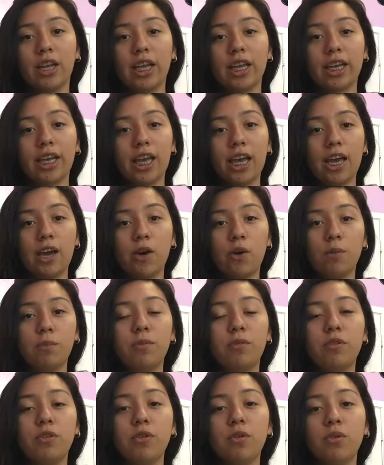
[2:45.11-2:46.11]
Like it
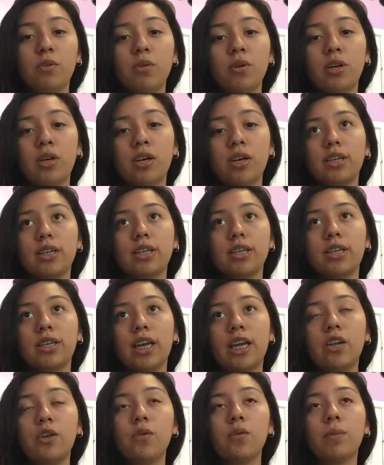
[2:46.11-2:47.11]
helps you
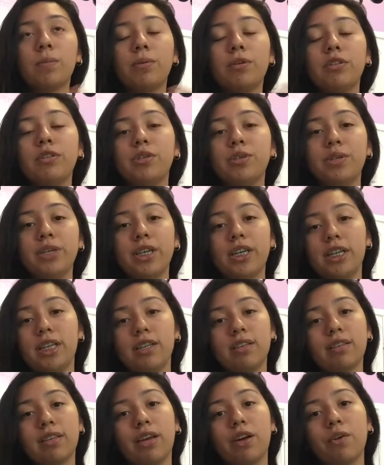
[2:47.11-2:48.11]
get new
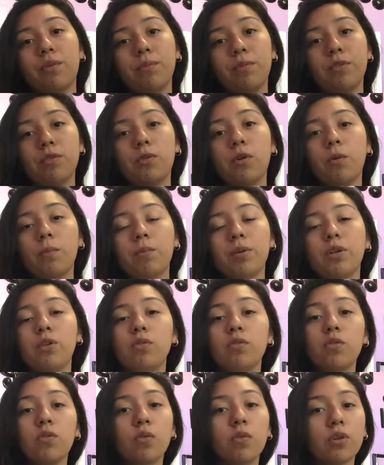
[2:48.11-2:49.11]
opportunities. It helps you open
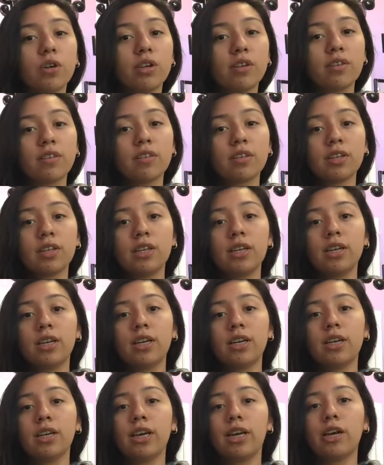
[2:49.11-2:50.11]
new doors.
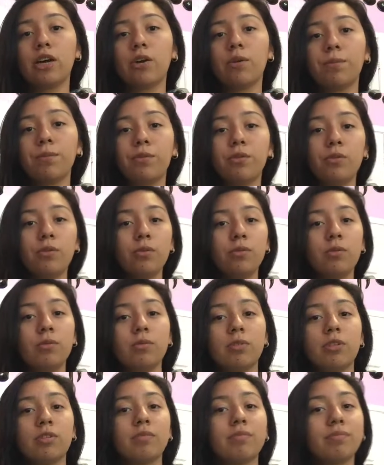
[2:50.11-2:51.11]
It helps
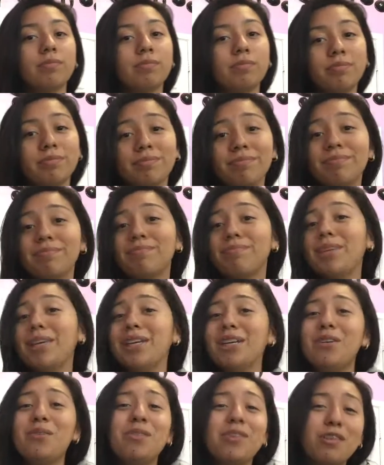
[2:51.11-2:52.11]
you
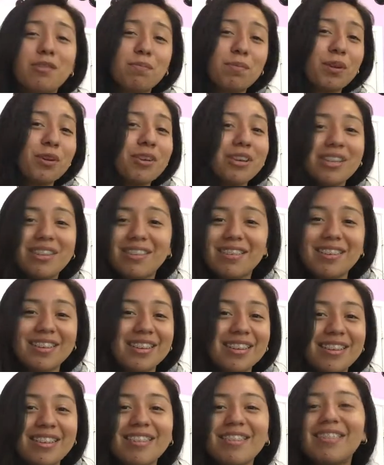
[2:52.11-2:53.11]
make new
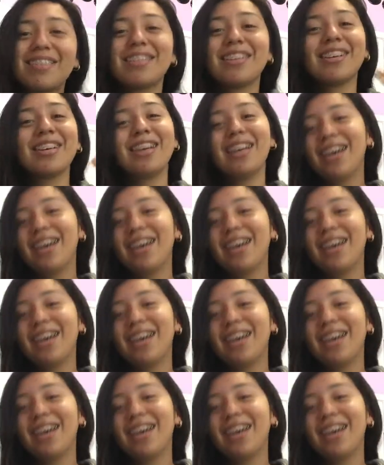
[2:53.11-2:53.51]
experiences.